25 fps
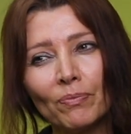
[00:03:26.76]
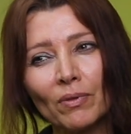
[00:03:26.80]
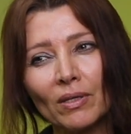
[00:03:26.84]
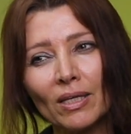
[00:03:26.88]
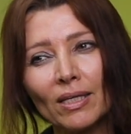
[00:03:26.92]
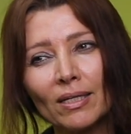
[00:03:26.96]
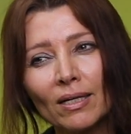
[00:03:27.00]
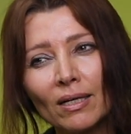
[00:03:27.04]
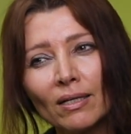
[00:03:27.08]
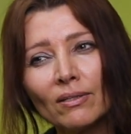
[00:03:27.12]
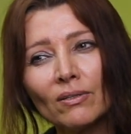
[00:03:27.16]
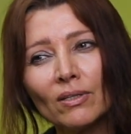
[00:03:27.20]

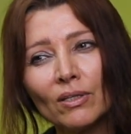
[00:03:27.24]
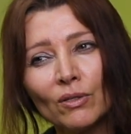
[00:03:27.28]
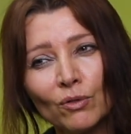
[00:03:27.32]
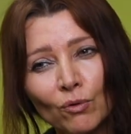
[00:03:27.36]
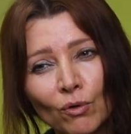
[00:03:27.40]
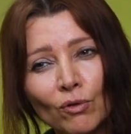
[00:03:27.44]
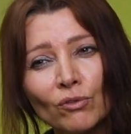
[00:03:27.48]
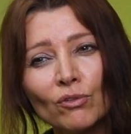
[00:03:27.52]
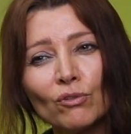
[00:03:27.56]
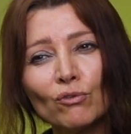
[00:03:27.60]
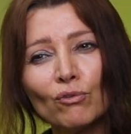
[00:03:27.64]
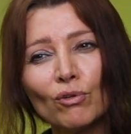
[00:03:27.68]
In
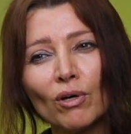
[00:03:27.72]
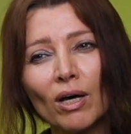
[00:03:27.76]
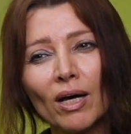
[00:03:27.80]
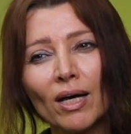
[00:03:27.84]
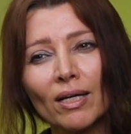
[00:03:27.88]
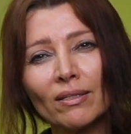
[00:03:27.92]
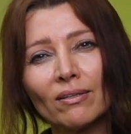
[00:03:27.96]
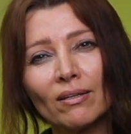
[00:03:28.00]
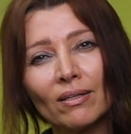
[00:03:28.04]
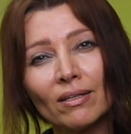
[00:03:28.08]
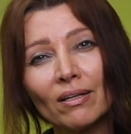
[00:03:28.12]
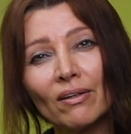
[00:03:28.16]
order to
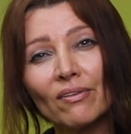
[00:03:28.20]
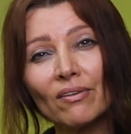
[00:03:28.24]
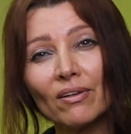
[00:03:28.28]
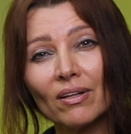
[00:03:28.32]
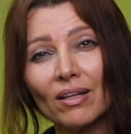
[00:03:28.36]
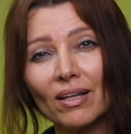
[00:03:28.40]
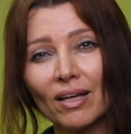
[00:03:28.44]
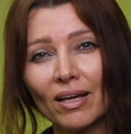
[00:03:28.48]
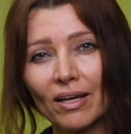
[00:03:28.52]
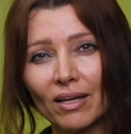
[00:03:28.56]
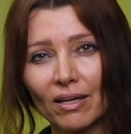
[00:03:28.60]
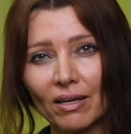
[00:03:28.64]
add another
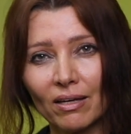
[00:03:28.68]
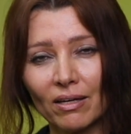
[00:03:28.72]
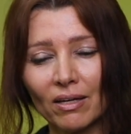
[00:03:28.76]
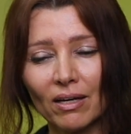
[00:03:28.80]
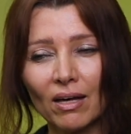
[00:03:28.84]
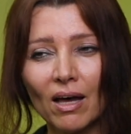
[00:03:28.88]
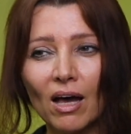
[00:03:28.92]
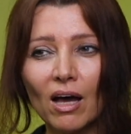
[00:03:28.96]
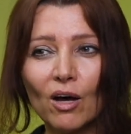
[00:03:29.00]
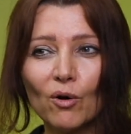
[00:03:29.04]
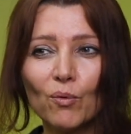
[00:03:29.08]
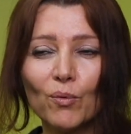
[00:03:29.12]
layer,
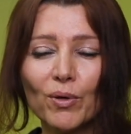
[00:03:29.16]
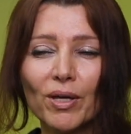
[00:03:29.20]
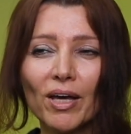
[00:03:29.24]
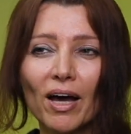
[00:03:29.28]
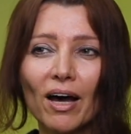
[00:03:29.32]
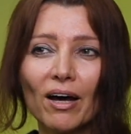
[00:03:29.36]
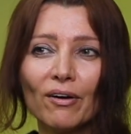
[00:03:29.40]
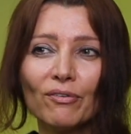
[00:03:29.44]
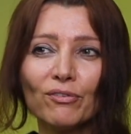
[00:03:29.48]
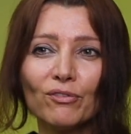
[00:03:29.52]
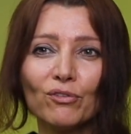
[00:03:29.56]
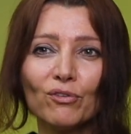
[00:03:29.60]
we
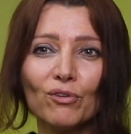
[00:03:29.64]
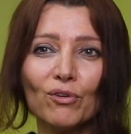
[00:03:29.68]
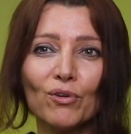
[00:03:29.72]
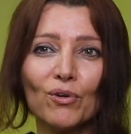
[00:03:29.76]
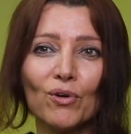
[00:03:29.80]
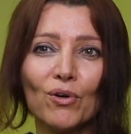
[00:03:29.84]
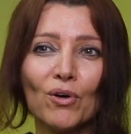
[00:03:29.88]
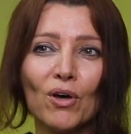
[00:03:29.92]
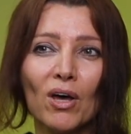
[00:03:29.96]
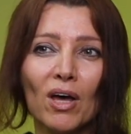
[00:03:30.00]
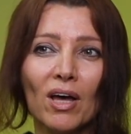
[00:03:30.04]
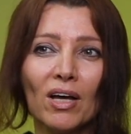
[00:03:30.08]
have
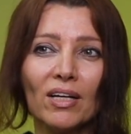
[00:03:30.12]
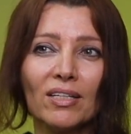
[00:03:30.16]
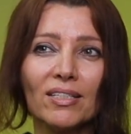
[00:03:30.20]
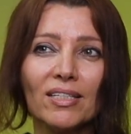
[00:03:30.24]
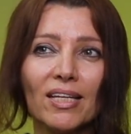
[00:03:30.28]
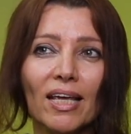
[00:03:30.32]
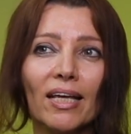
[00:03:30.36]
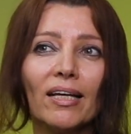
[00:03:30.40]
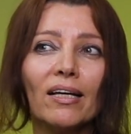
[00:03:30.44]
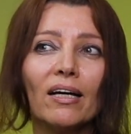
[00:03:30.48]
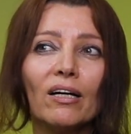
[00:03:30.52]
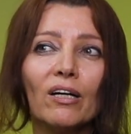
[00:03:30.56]
to
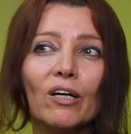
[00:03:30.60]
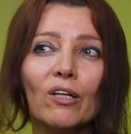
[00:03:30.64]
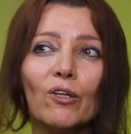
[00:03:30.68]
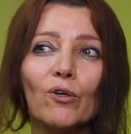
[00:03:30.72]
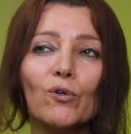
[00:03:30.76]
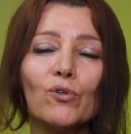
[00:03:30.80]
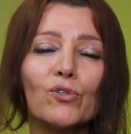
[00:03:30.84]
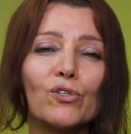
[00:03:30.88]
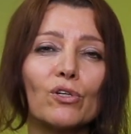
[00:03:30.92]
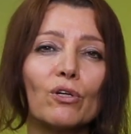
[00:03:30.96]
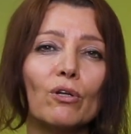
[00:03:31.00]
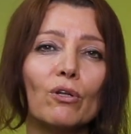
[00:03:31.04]
take a
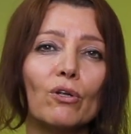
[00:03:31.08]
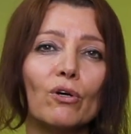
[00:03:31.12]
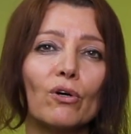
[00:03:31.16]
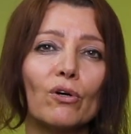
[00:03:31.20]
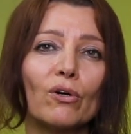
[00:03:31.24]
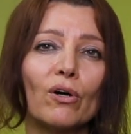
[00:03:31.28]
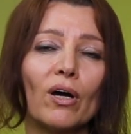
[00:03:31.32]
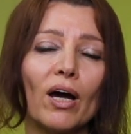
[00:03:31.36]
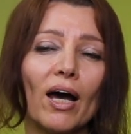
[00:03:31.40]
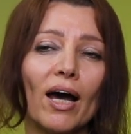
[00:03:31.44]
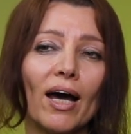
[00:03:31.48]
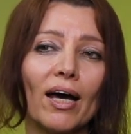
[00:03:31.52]
closer
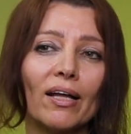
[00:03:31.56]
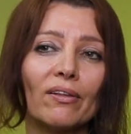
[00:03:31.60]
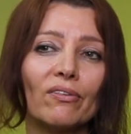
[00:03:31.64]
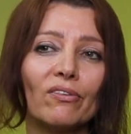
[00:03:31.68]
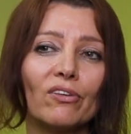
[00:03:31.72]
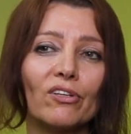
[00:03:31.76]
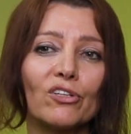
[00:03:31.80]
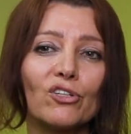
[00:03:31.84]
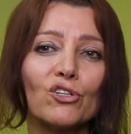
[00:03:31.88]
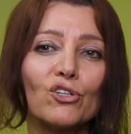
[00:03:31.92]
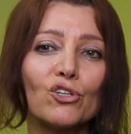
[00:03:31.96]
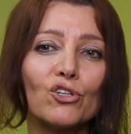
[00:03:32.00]
look
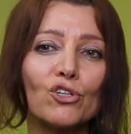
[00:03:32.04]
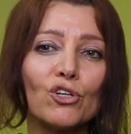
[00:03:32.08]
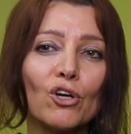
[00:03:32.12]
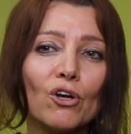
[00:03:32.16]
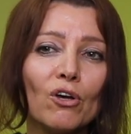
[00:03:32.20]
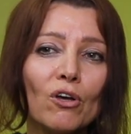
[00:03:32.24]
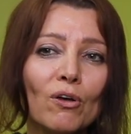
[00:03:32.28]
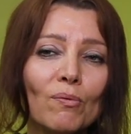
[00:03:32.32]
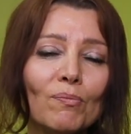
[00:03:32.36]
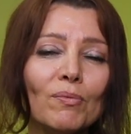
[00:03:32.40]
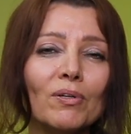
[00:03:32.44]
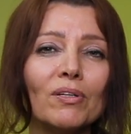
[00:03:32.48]
at the
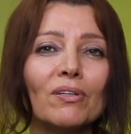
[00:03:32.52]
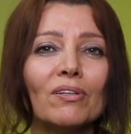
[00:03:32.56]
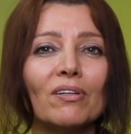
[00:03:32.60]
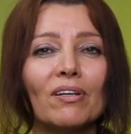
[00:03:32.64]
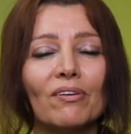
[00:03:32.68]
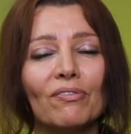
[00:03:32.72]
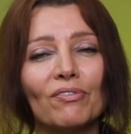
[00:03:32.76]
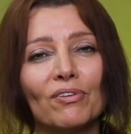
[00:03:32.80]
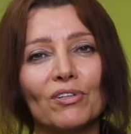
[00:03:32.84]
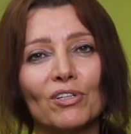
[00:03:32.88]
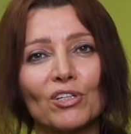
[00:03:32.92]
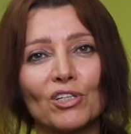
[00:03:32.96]
German
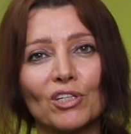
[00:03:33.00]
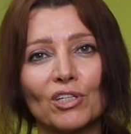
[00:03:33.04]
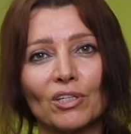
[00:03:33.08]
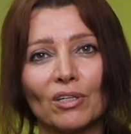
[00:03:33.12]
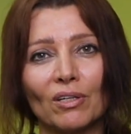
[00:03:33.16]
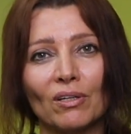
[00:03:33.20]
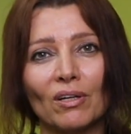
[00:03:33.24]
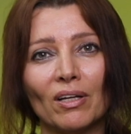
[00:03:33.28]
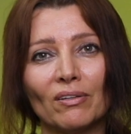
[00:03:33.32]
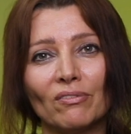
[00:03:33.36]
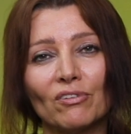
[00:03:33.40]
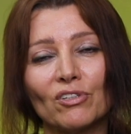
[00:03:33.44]

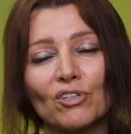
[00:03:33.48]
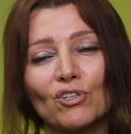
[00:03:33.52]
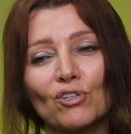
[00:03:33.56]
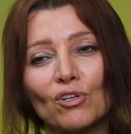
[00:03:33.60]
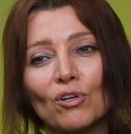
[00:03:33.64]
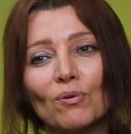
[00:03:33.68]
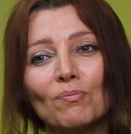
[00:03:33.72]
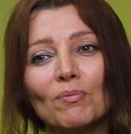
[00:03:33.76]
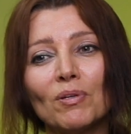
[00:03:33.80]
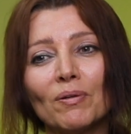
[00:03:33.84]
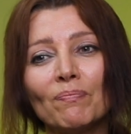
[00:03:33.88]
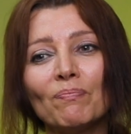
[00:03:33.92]
definition, at the
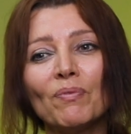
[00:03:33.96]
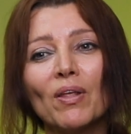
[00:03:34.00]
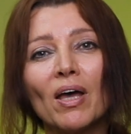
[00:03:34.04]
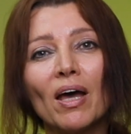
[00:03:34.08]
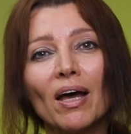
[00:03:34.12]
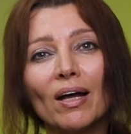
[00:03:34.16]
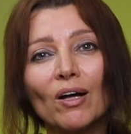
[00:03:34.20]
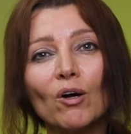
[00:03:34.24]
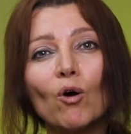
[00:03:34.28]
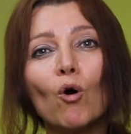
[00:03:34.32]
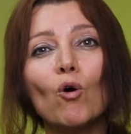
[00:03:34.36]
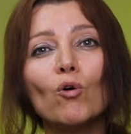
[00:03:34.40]
German
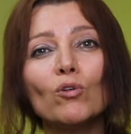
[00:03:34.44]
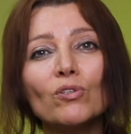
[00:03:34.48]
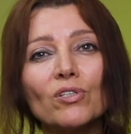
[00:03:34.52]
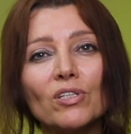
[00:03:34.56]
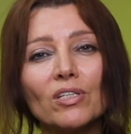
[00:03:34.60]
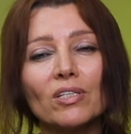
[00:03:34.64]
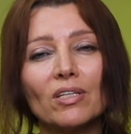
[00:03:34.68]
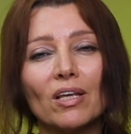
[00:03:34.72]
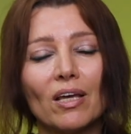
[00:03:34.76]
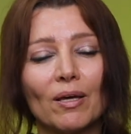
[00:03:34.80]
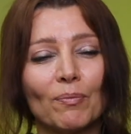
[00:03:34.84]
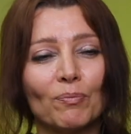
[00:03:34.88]

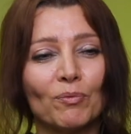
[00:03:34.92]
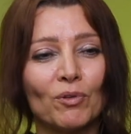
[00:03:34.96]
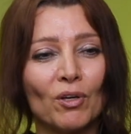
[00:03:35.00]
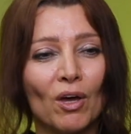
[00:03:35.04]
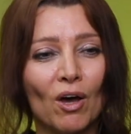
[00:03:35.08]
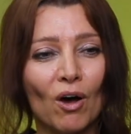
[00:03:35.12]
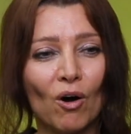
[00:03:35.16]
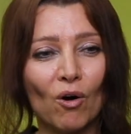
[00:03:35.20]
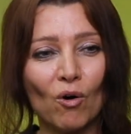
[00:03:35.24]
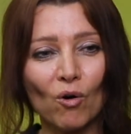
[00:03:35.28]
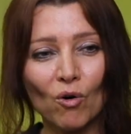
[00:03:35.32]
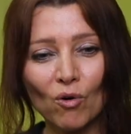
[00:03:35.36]
concept
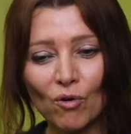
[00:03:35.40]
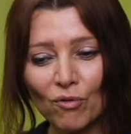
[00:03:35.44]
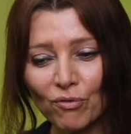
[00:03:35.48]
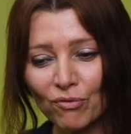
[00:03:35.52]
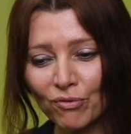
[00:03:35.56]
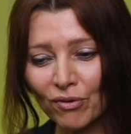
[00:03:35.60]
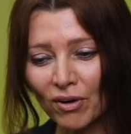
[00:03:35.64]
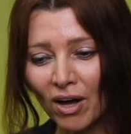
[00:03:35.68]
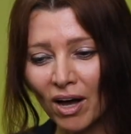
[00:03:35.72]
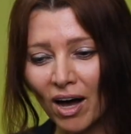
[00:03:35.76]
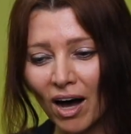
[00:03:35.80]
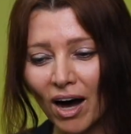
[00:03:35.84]

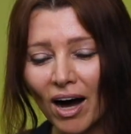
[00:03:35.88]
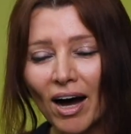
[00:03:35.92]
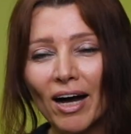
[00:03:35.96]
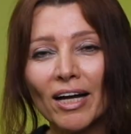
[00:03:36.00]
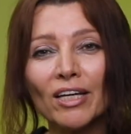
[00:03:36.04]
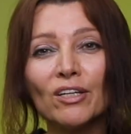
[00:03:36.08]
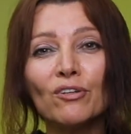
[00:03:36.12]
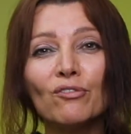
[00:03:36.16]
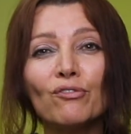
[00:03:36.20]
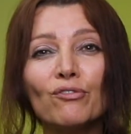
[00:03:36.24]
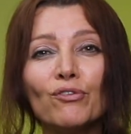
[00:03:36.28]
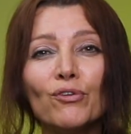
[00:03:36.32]
of
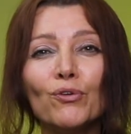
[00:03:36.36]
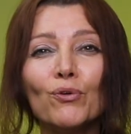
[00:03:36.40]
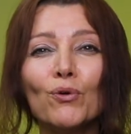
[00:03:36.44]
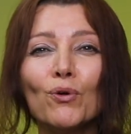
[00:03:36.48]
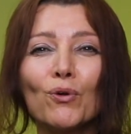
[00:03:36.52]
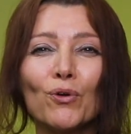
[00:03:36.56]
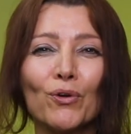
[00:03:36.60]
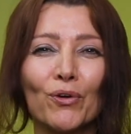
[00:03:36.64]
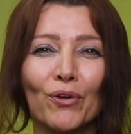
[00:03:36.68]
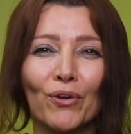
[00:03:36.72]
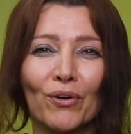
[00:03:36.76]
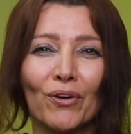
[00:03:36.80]

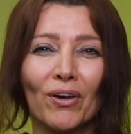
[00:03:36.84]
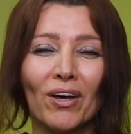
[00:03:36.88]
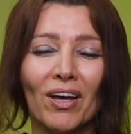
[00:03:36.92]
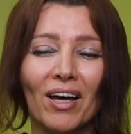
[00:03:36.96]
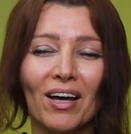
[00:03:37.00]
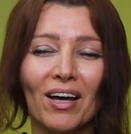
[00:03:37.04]
Einfühlung.